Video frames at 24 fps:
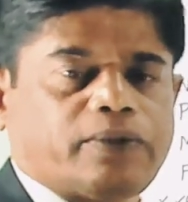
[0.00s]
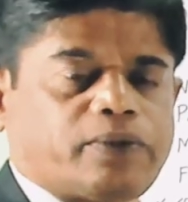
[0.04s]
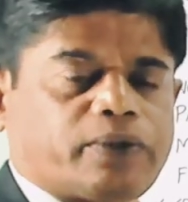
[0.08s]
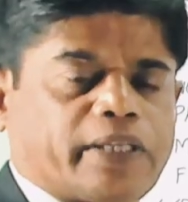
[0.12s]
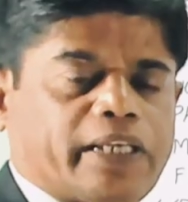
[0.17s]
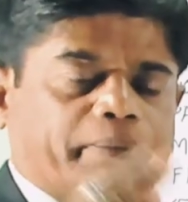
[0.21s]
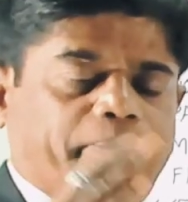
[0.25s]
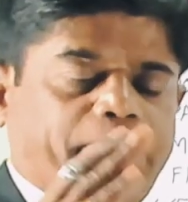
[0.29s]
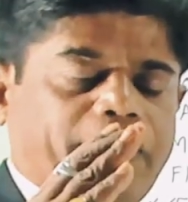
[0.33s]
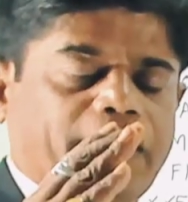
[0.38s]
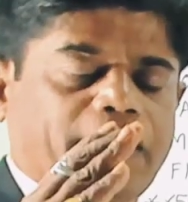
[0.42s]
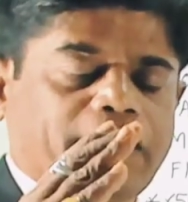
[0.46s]

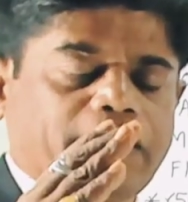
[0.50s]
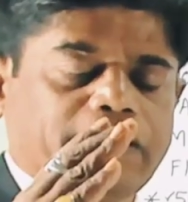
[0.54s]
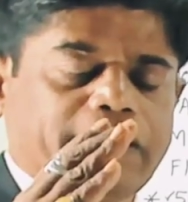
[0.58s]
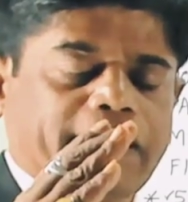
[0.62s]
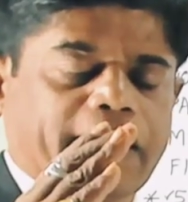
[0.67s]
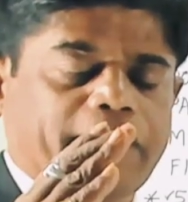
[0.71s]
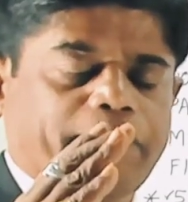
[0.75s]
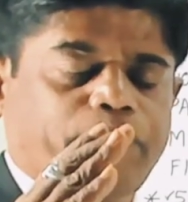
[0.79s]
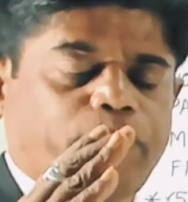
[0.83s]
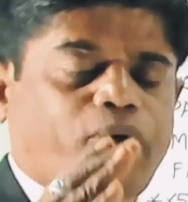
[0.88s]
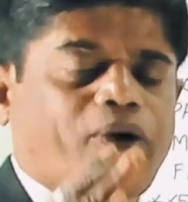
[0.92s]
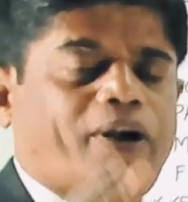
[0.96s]
Keeping
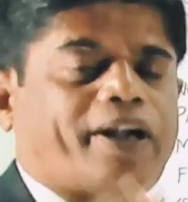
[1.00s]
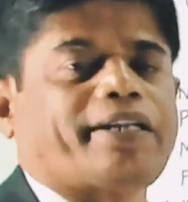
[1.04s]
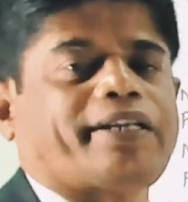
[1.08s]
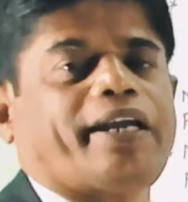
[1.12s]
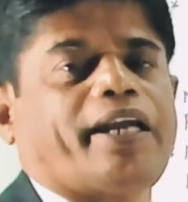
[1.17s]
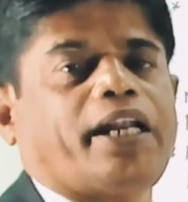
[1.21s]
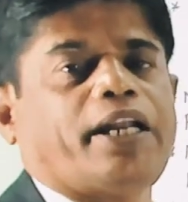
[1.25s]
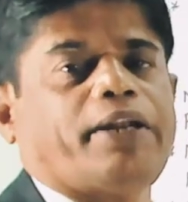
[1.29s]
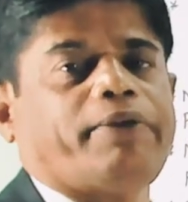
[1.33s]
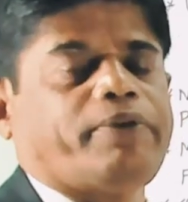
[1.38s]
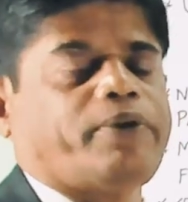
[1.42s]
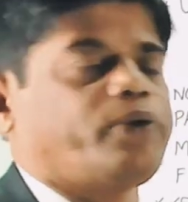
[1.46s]
that point
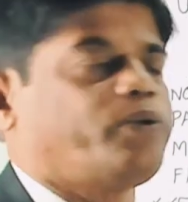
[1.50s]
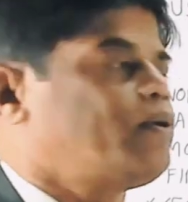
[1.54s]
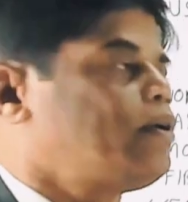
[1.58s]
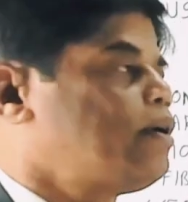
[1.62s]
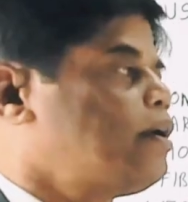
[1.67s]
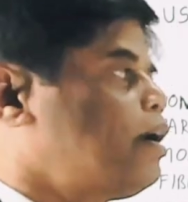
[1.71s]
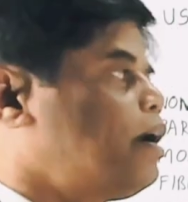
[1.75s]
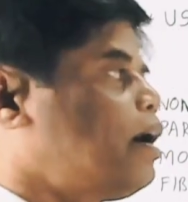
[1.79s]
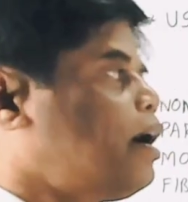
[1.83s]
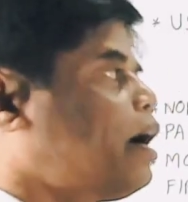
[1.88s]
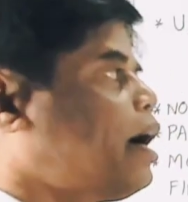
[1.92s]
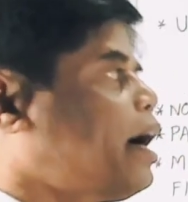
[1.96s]
in view,
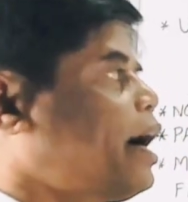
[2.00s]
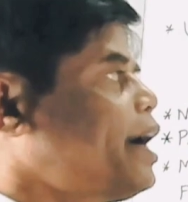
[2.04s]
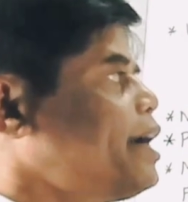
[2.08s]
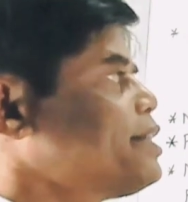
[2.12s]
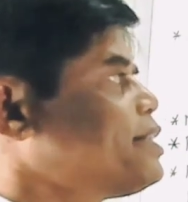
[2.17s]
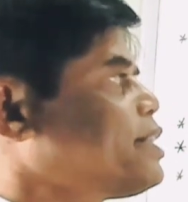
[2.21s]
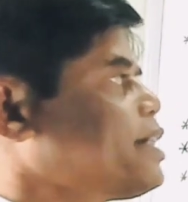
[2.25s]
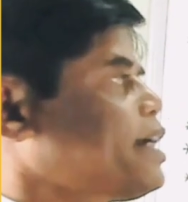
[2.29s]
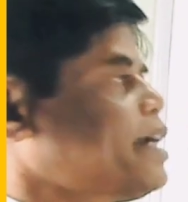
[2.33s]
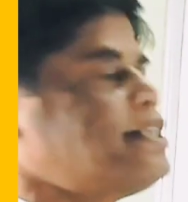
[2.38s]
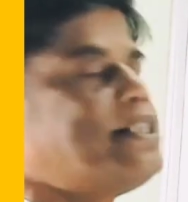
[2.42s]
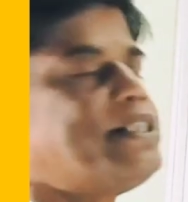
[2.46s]
I
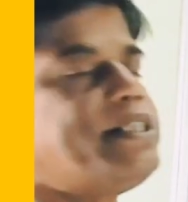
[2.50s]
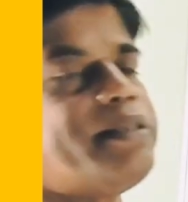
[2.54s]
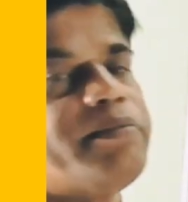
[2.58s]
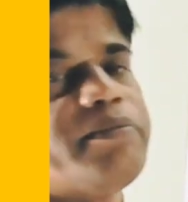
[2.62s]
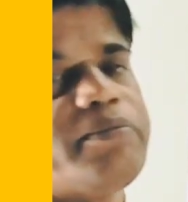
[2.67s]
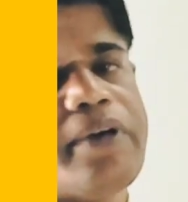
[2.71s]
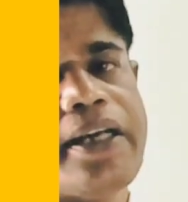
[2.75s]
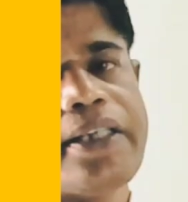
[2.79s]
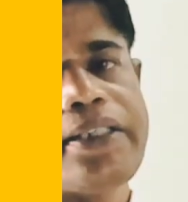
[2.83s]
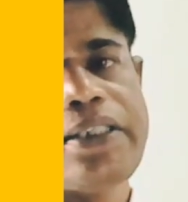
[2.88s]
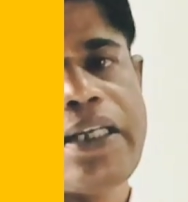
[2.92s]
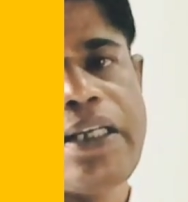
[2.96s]
changed
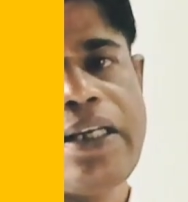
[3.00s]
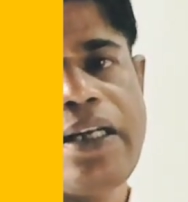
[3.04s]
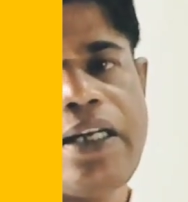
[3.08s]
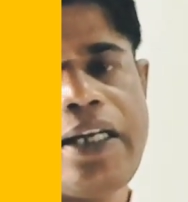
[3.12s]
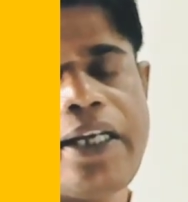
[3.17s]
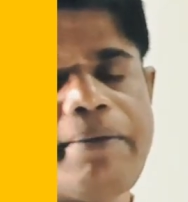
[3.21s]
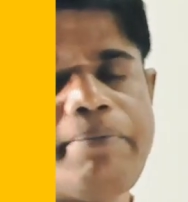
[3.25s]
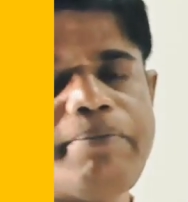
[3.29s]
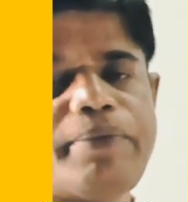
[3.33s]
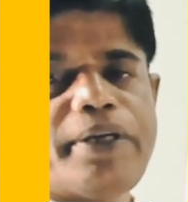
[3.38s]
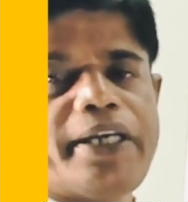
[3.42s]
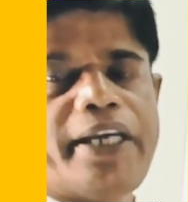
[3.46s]
my channel
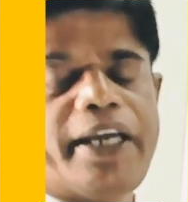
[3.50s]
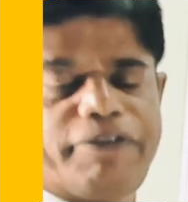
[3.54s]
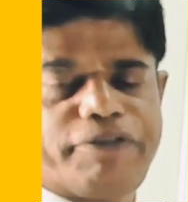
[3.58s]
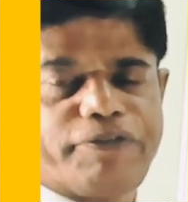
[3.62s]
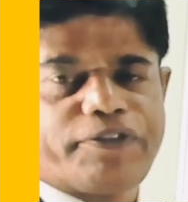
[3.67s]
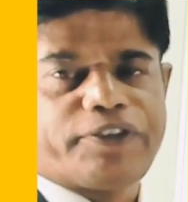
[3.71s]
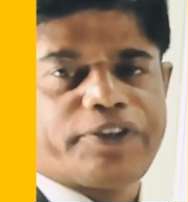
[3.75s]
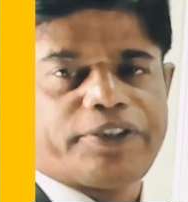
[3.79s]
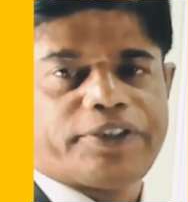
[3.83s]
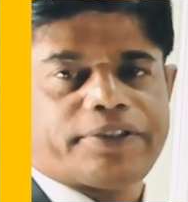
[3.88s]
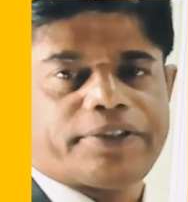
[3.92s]
name GIFT,